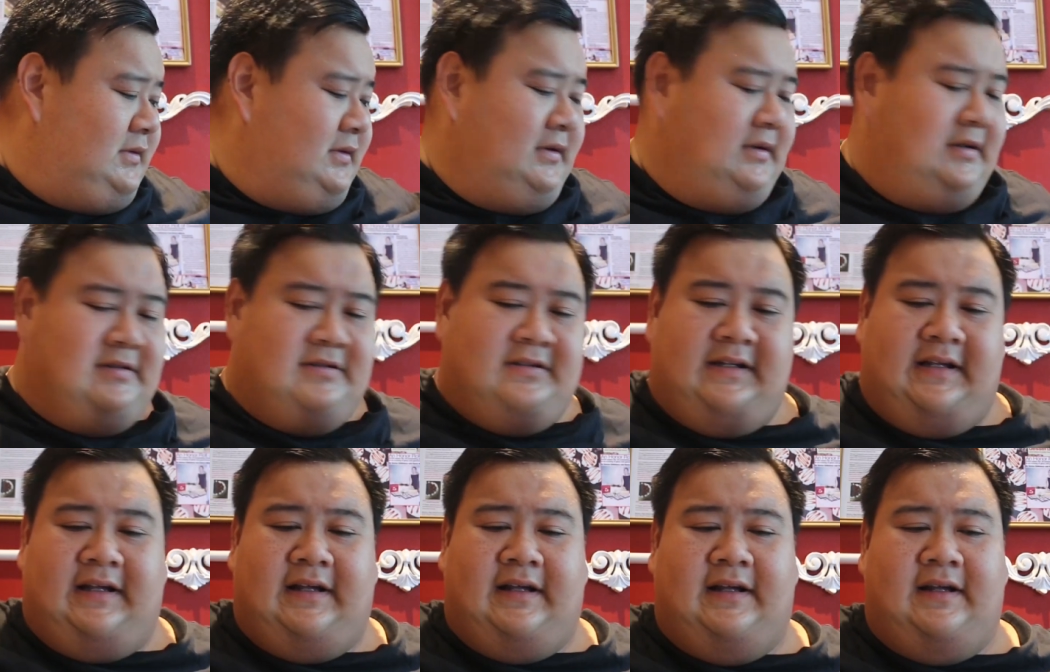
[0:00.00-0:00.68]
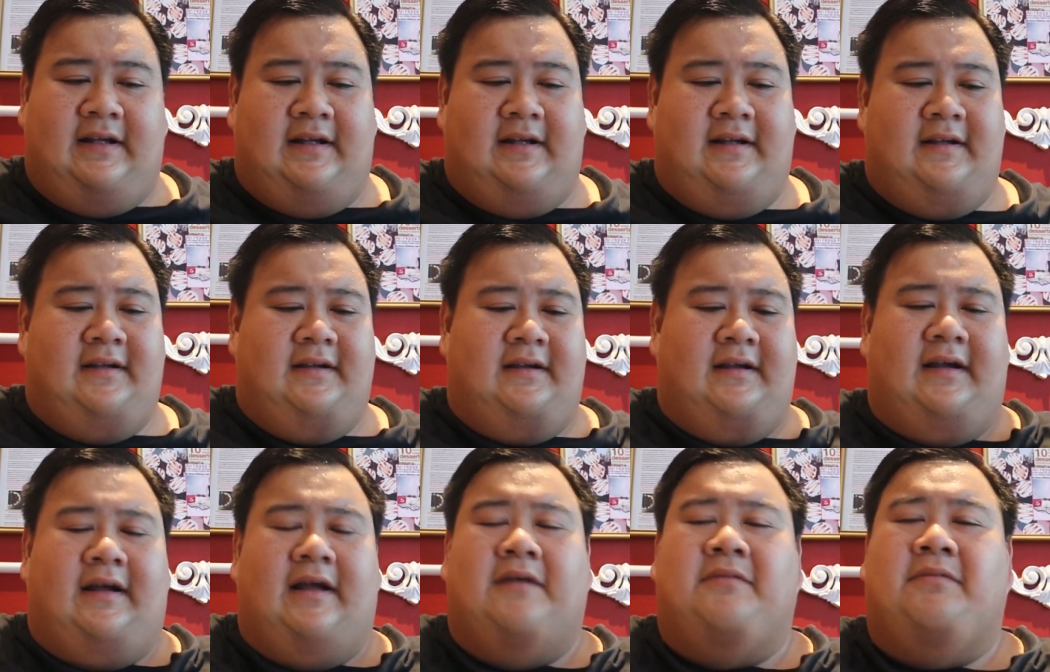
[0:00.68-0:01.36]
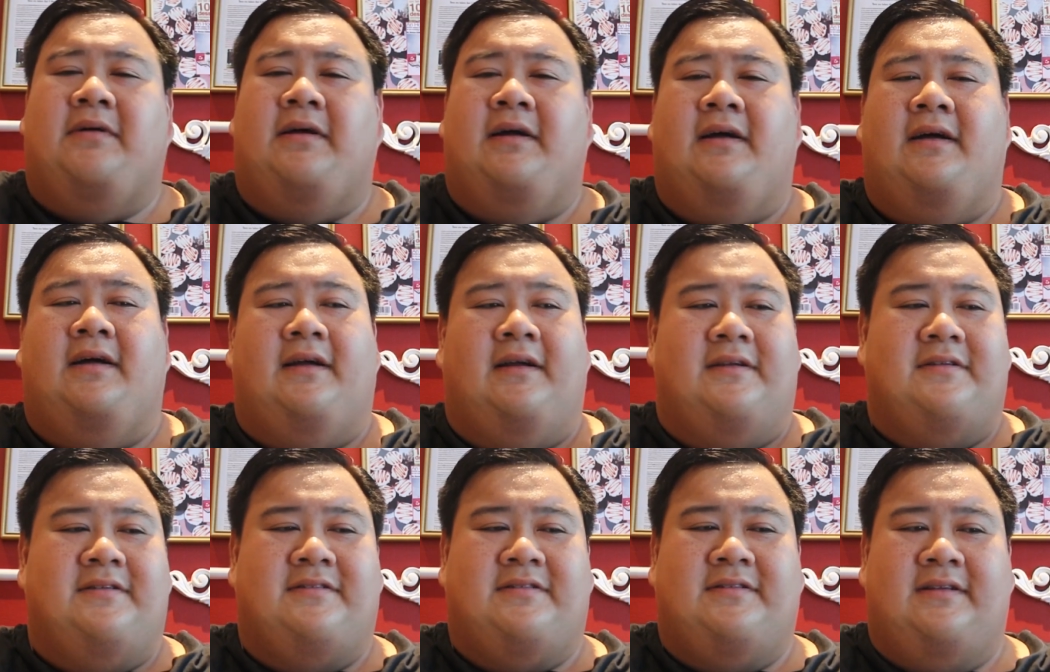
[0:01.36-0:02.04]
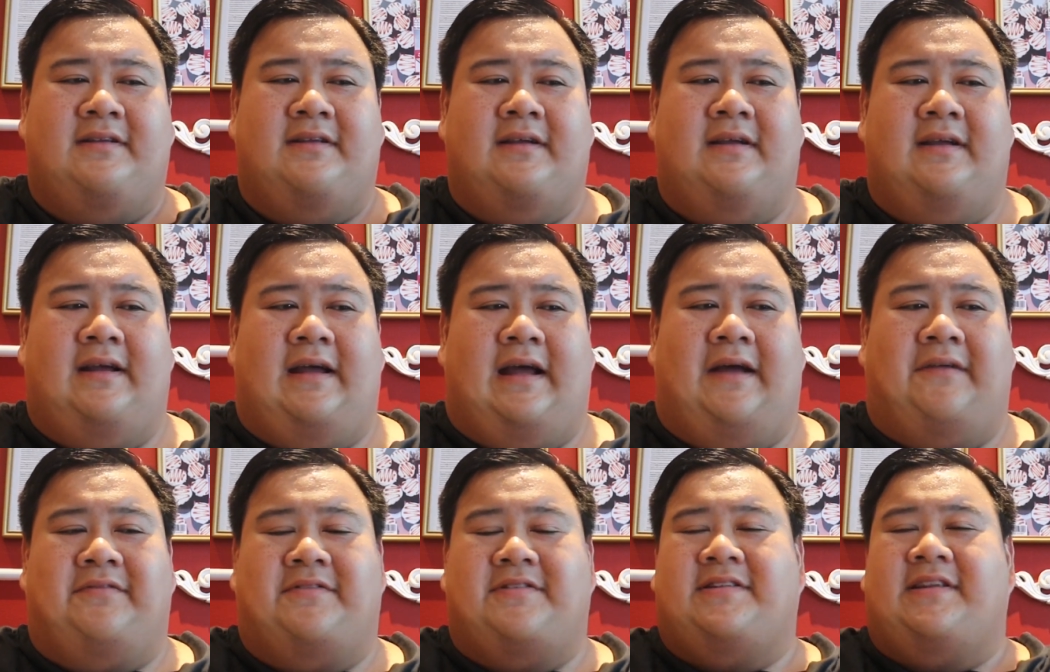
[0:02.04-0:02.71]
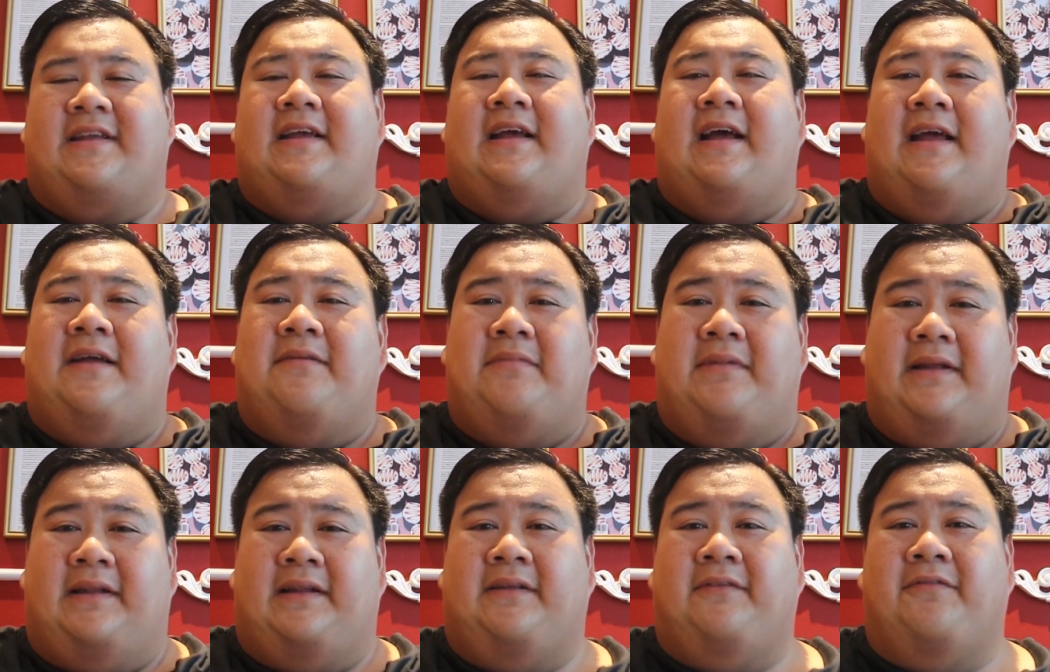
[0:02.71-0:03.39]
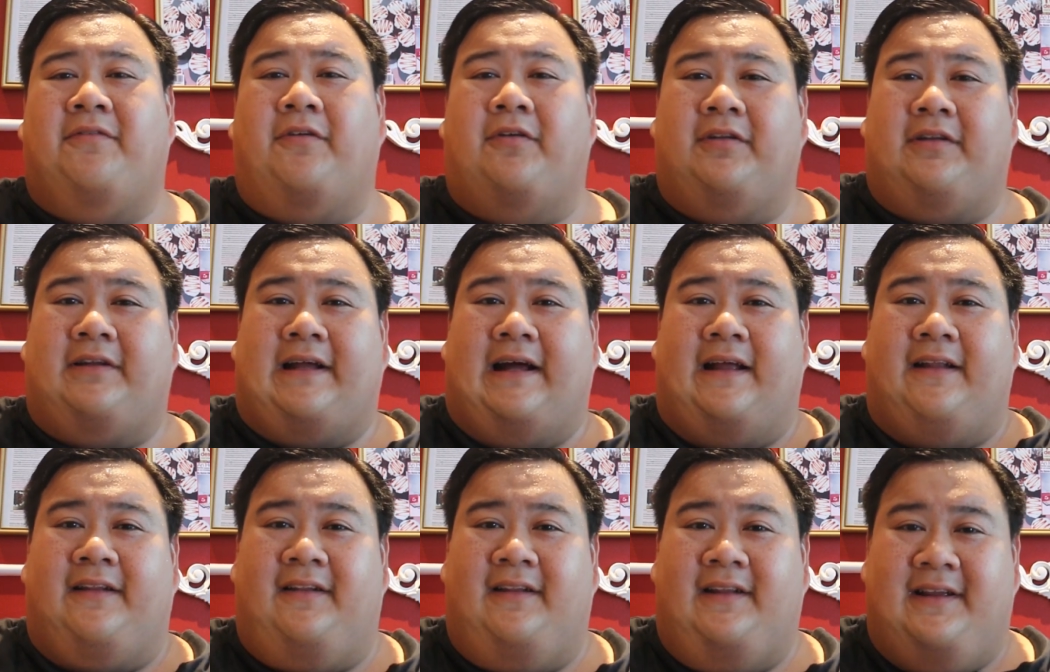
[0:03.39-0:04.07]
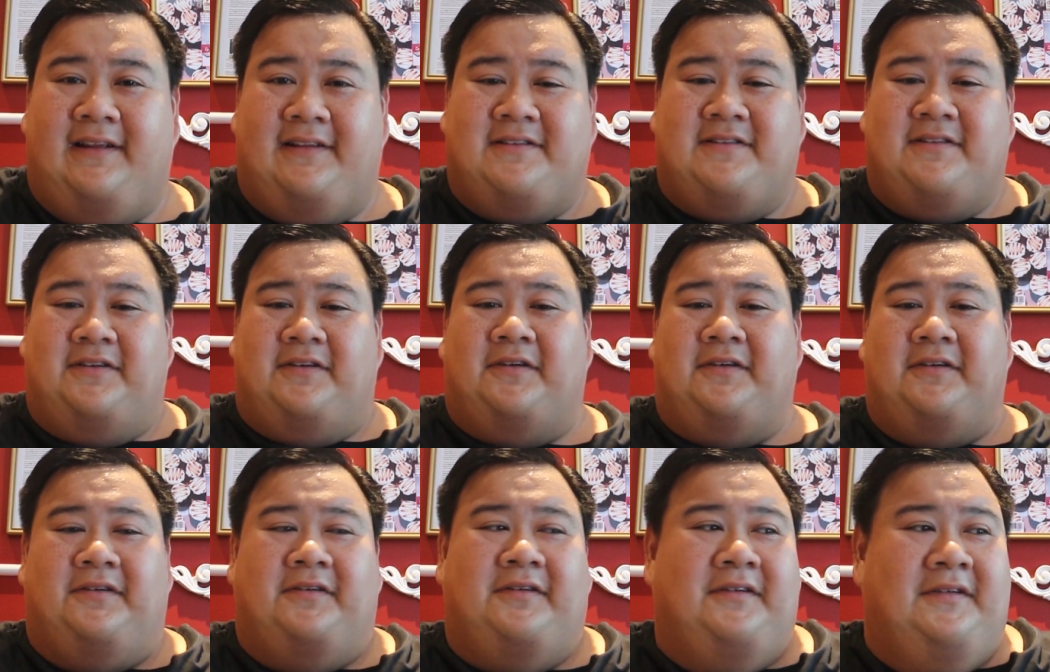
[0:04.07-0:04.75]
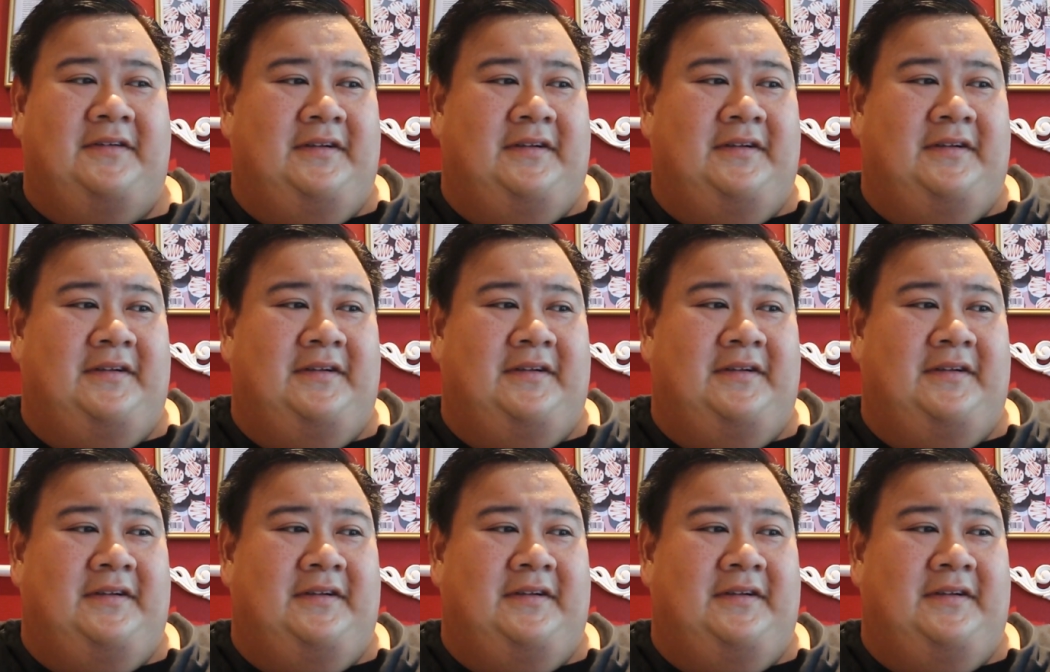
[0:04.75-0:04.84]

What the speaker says: Because let's say I'm a devout Catholic, so